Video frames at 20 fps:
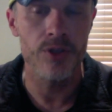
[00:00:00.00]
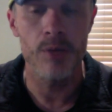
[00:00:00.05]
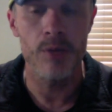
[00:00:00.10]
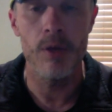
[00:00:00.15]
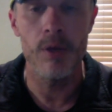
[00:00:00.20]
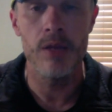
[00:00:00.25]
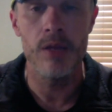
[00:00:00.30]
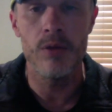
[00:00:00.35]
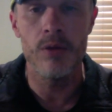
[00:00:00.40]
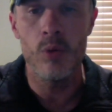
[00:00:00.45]
I
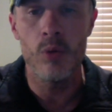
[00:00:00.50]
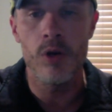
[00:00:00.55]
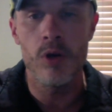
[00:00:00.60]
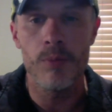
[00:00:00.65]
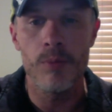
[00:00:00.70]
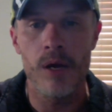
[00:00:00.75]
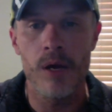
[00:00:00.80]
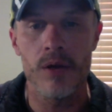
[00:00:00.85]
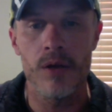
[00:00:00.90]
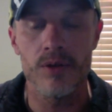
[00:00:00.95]
made the one
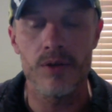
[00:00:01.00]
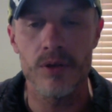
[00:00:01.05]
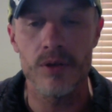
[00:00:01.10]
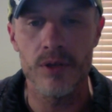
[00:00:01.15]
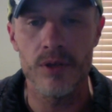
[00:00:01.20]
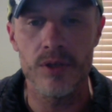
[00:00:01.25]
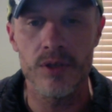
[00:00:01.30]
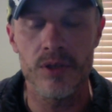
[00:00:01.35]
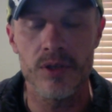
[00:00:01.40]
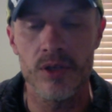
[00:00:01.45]
about
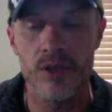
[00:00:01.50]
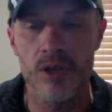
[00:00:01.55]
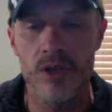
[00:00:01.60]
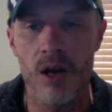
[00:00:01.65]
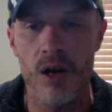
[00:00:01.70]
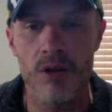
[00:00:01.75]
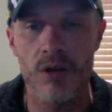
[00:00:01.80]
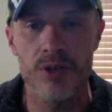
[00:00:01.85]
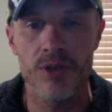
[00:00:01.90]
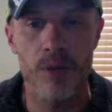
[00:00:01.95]
the
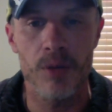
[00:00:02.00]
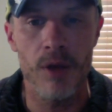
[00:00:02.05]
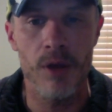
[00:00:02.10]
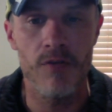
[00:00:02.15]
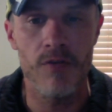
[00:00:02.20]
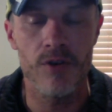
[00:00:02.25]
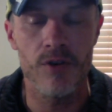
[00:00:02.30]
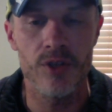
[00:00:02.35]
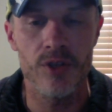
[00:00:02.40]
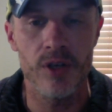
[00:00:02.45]
toggles I made
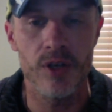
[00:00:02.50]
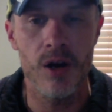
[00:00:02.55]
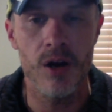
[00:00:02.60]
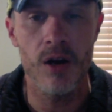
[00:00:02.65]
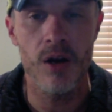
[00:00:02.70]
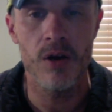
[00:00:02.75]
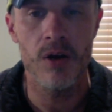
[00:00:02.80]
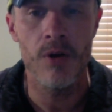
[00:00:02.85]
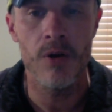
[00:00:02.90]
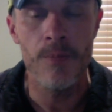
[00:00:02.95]
for
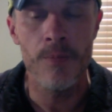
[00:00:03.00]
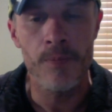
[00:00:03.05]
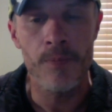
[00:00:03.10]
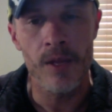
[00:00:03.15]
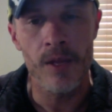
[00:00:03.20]
Zingaro.